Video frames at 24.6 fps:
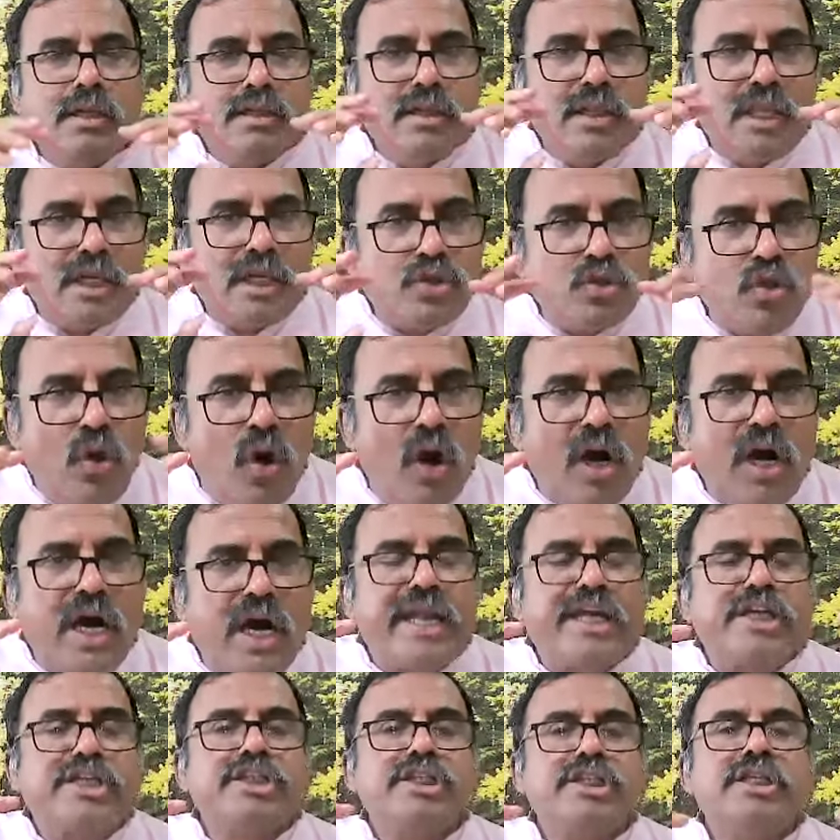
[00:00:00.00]
There's no
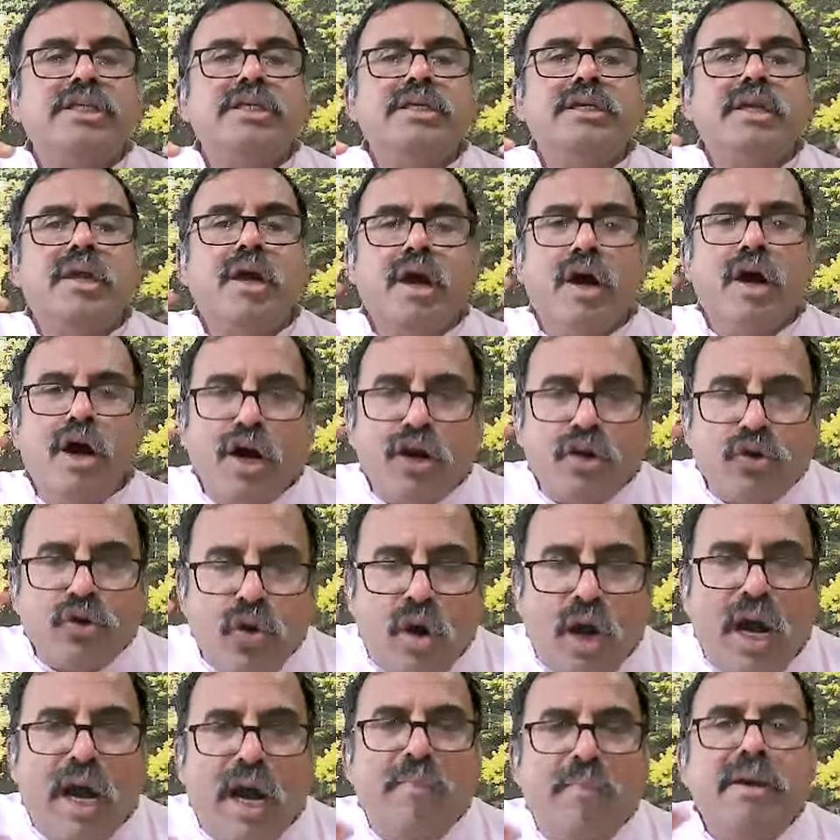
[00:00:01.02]
correction or
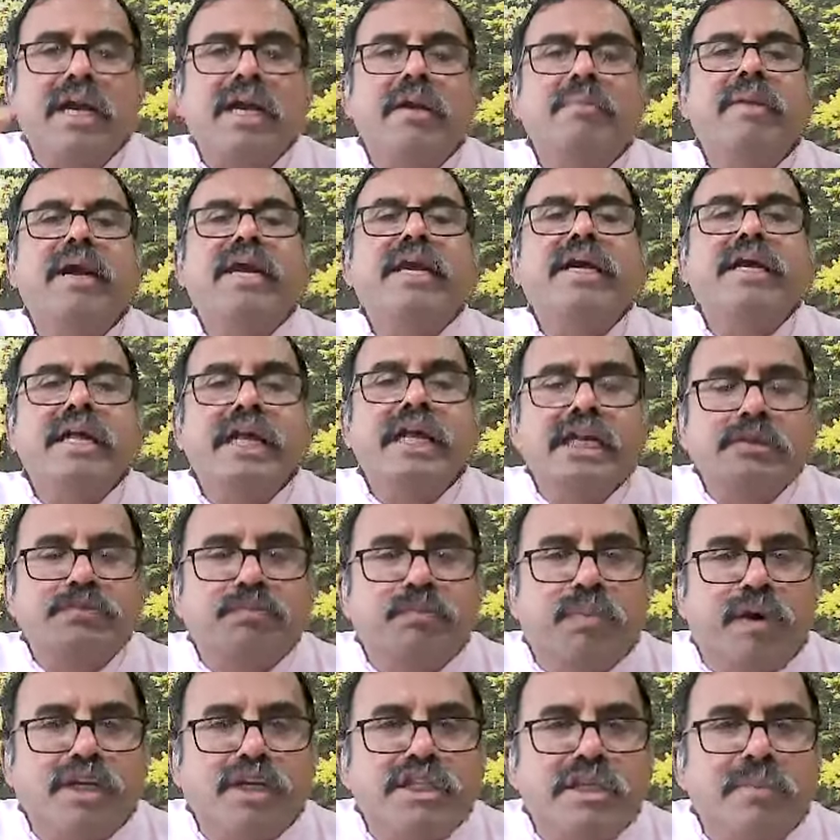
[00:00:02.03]
no amendment is
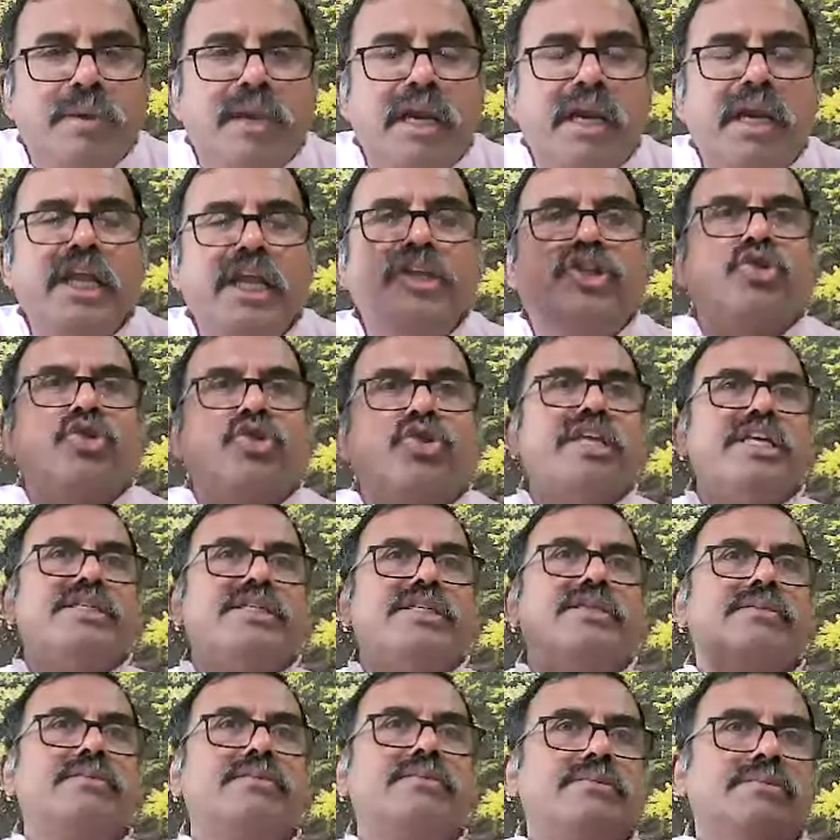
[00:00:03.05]
possible in Shrutis
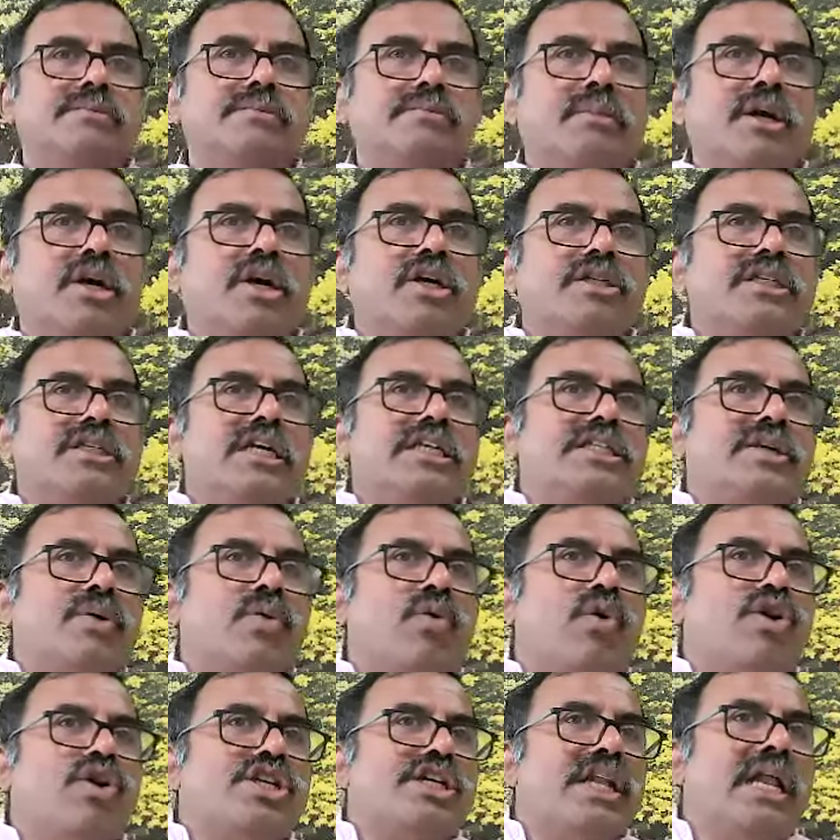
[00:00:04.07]
because it's the
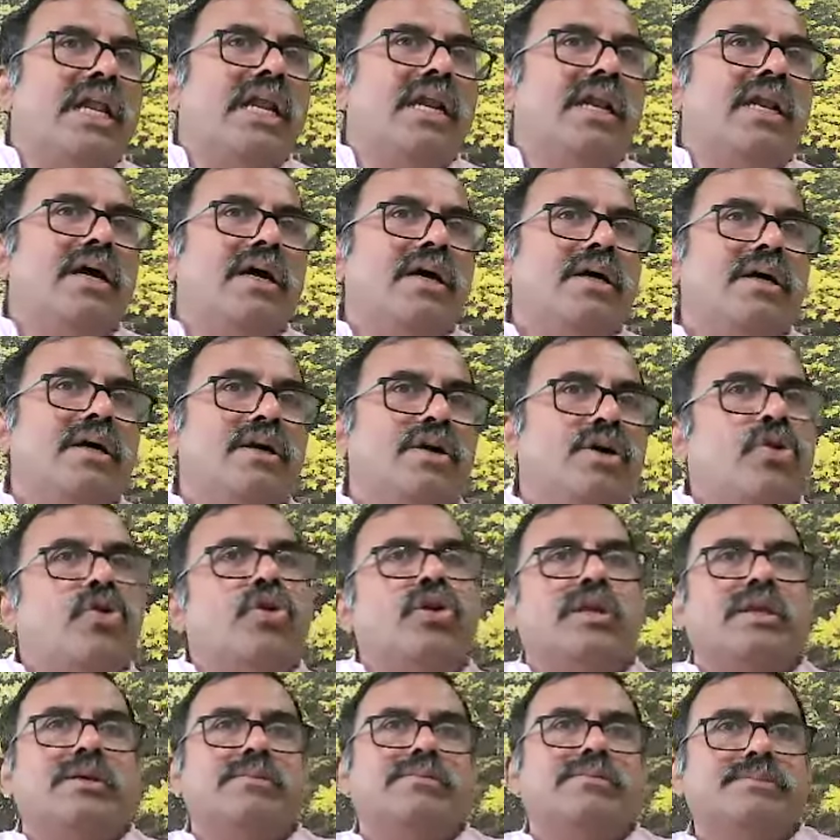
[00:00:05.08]
original
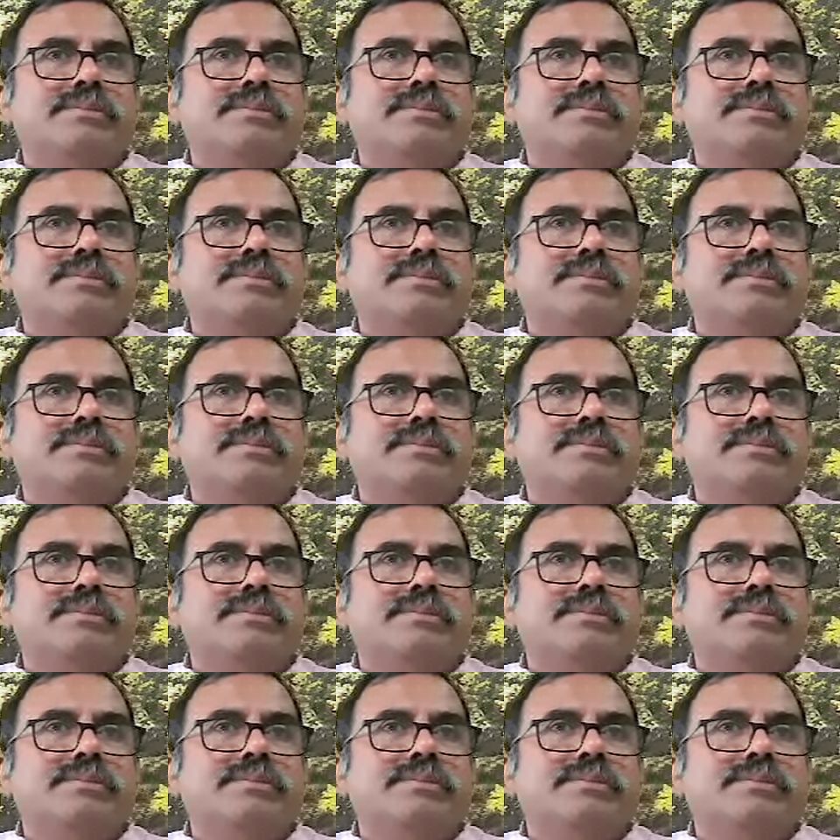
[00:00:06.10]
truth.